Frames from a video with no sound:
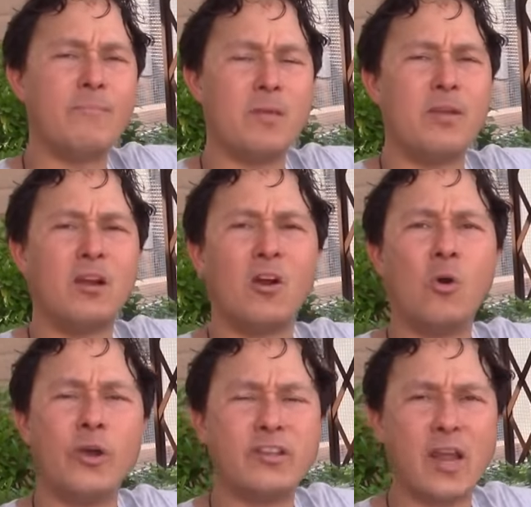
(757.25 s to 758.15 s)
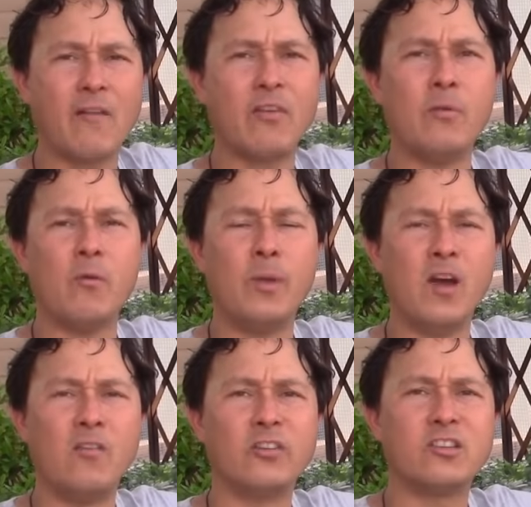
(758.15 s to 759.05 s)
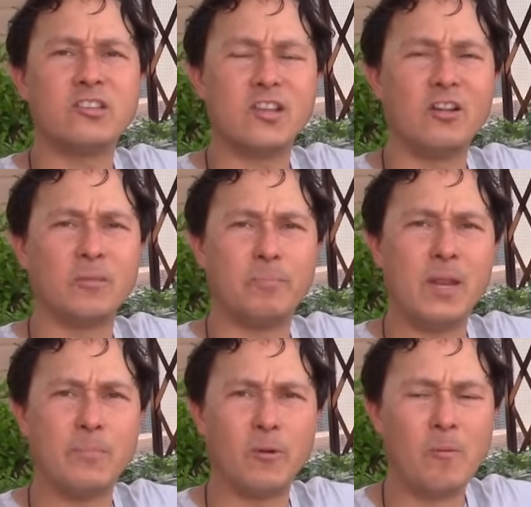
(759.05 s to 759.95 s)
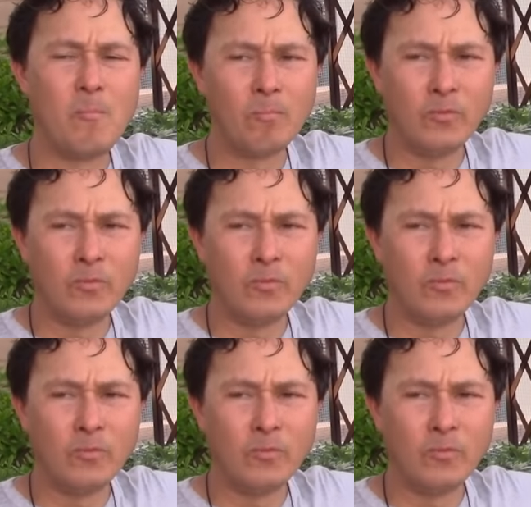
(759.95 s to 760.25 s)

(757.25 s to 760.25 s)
They may not always have them available to sell to people,